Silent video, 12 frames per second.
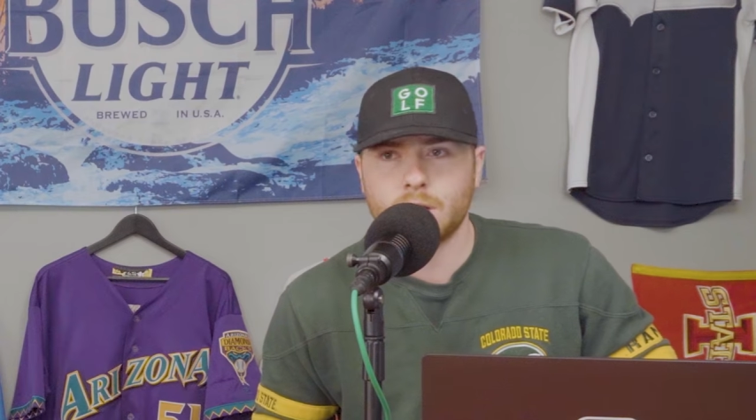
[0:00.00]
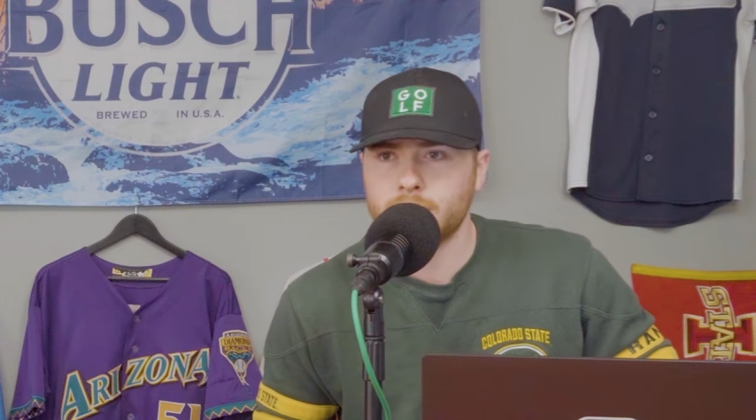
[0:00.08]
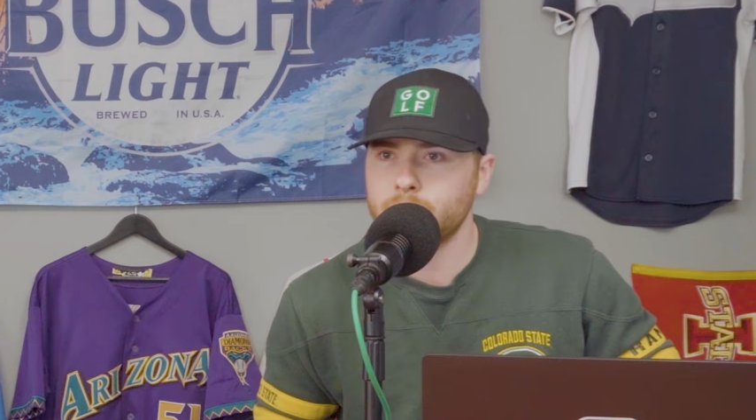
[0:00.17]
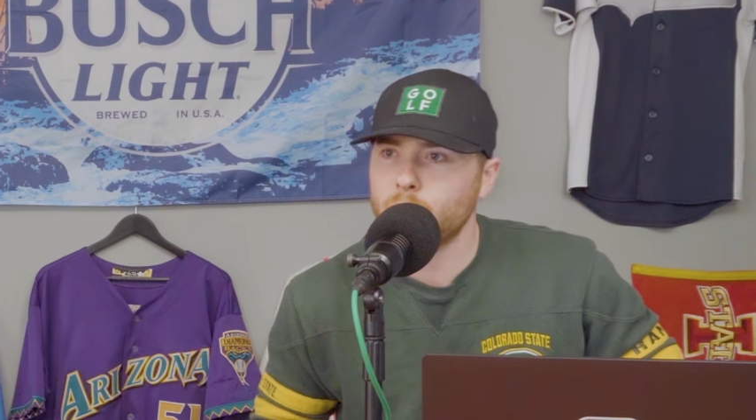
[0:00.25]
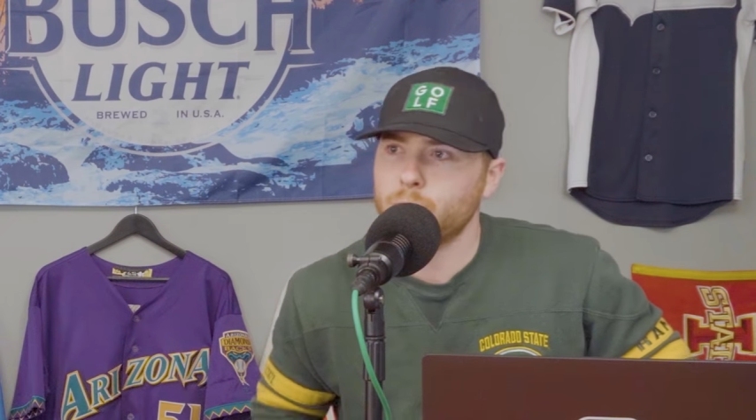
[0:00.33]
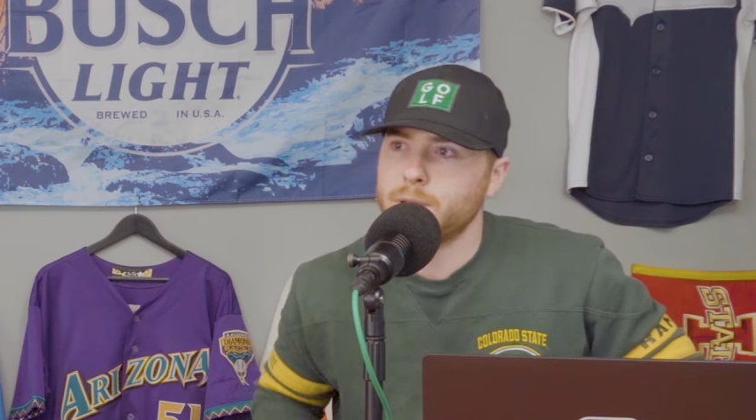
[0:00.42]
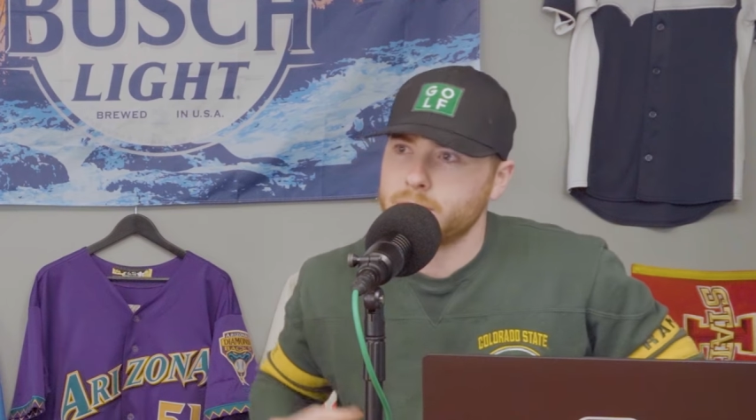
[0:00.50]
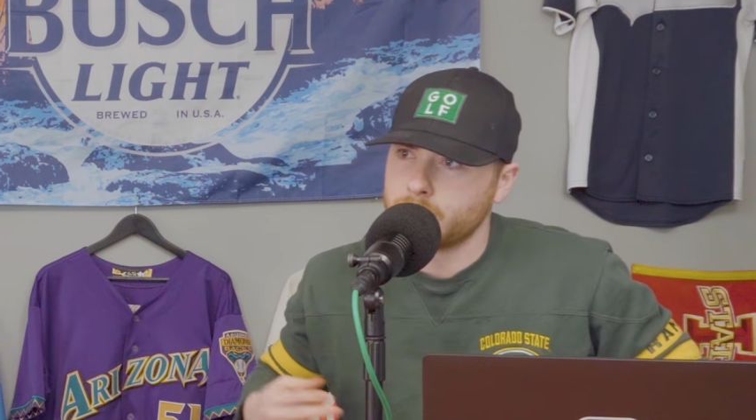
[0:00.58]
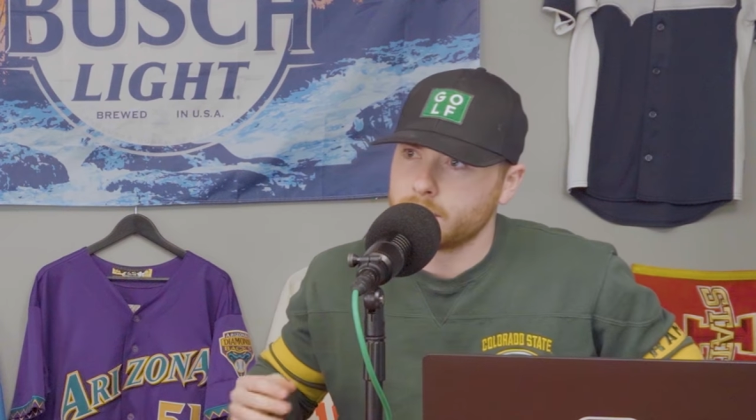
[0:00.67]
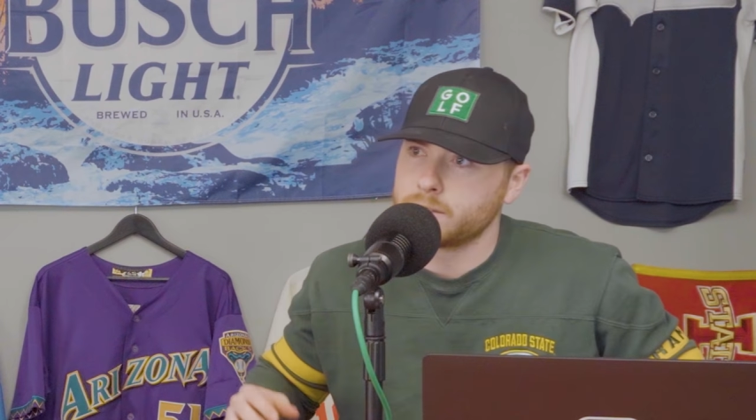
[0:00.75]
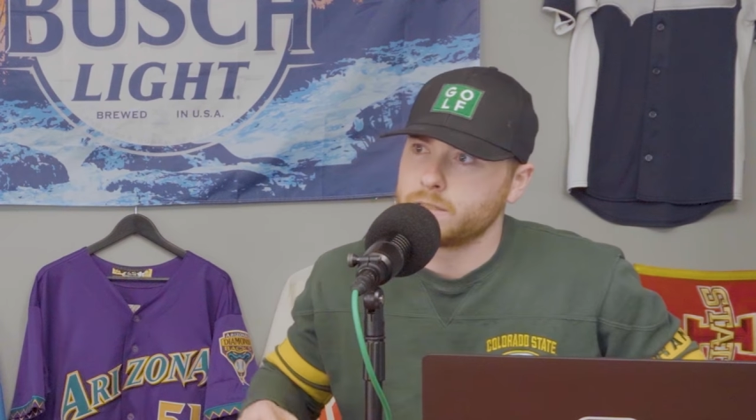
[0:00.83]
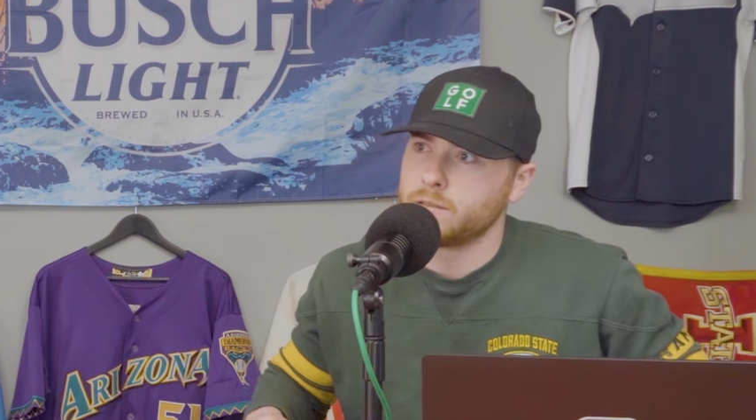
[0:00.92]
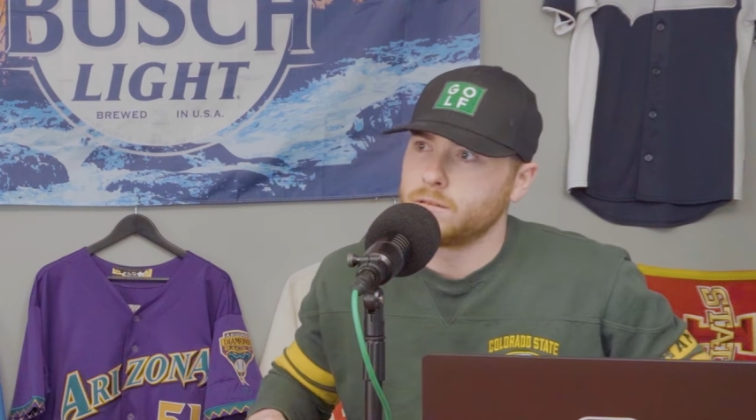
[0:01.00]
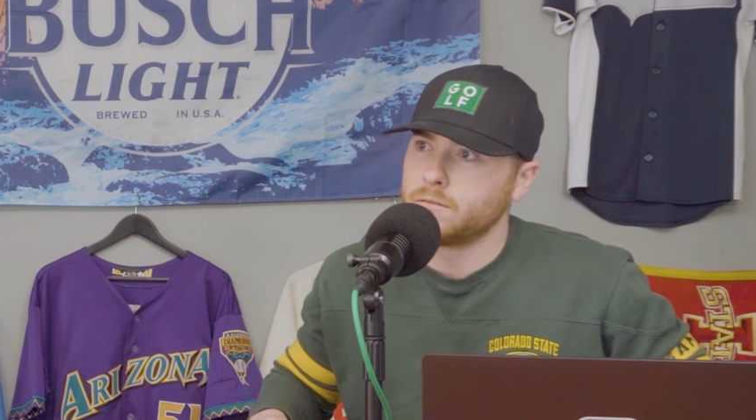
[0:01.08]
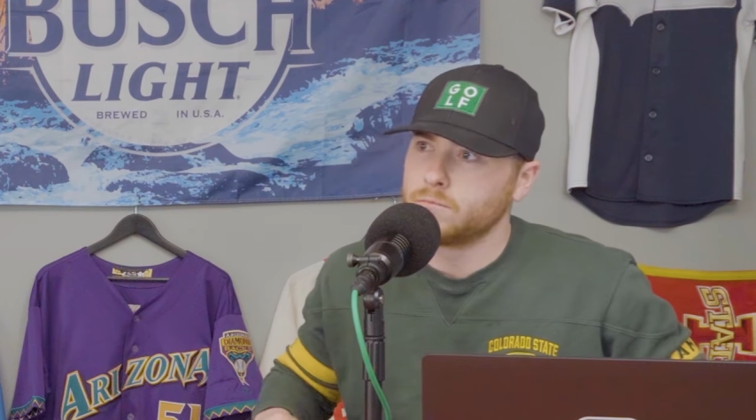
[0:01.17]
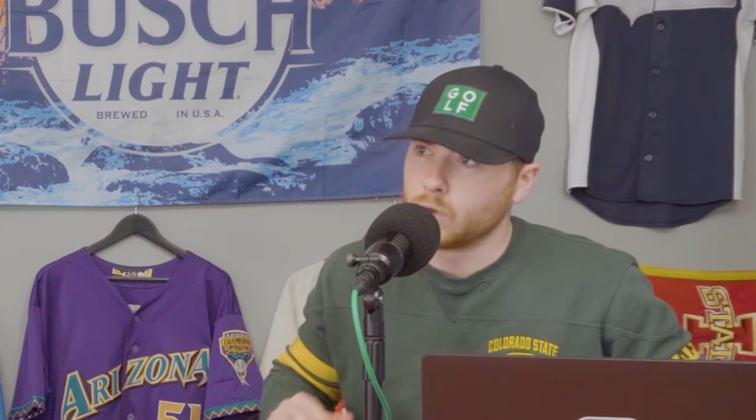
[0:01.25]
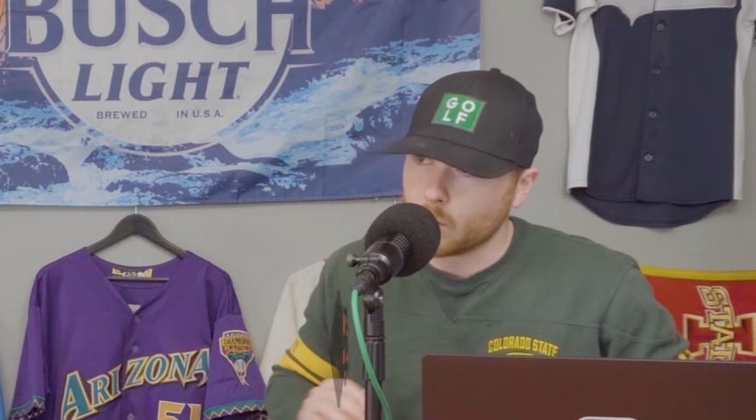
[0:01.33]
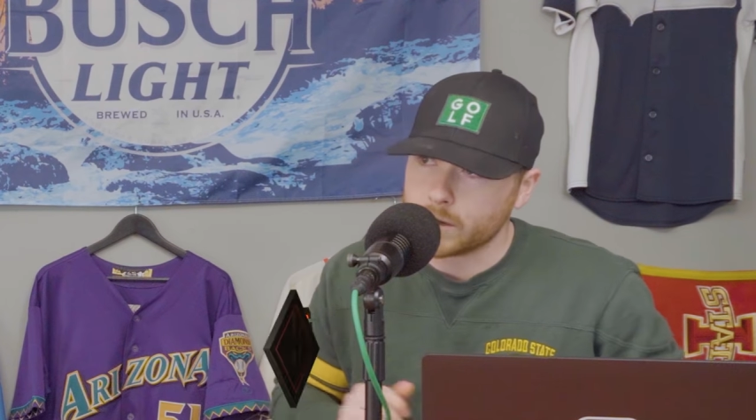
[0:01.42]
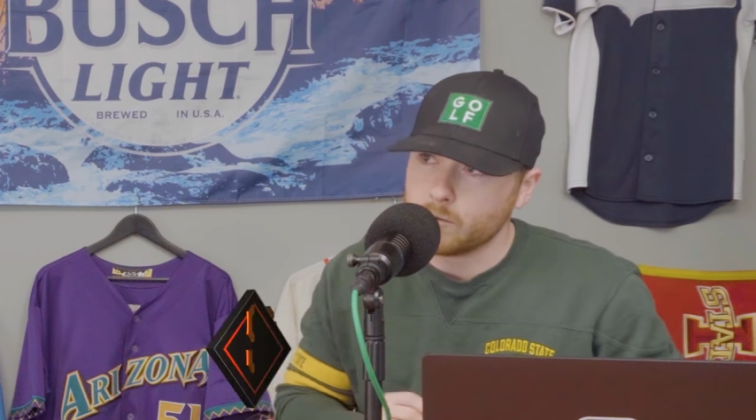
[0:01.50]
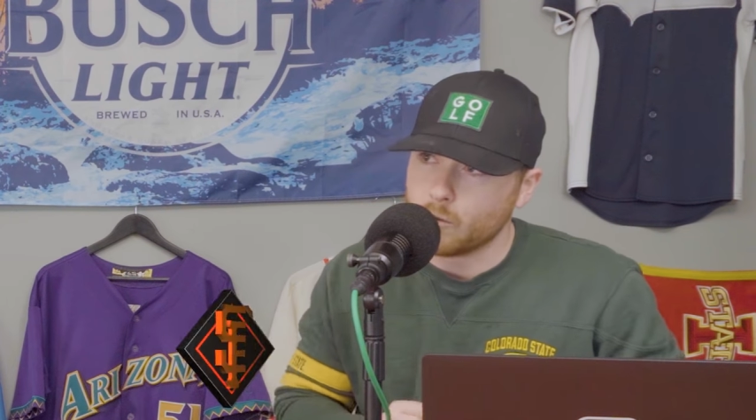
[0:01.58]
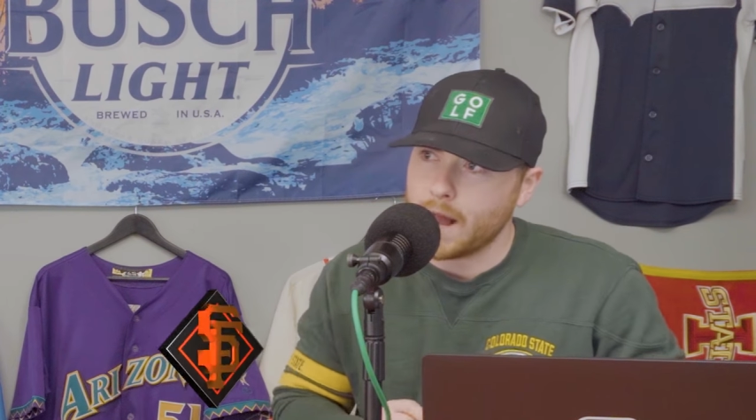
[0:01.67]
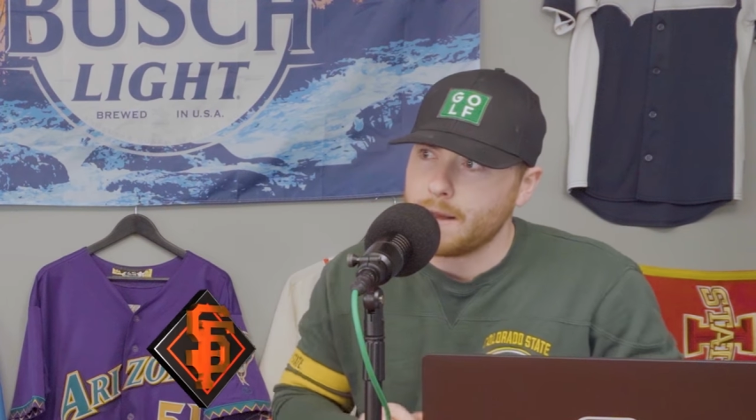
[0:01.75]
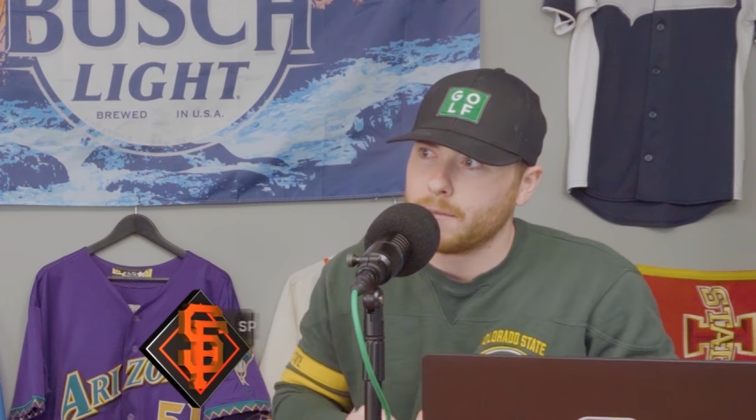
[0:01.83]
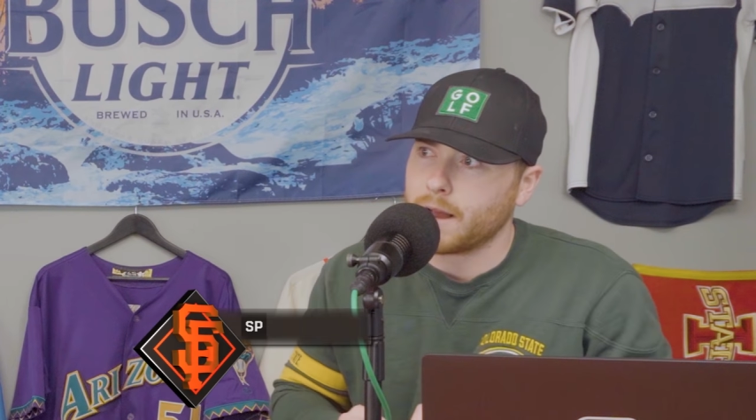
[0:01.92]
Talking about pitch arsenal, Logan
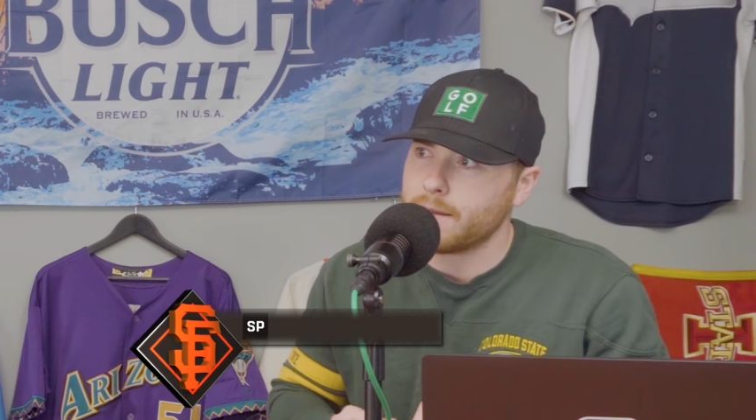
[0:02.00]
Webb,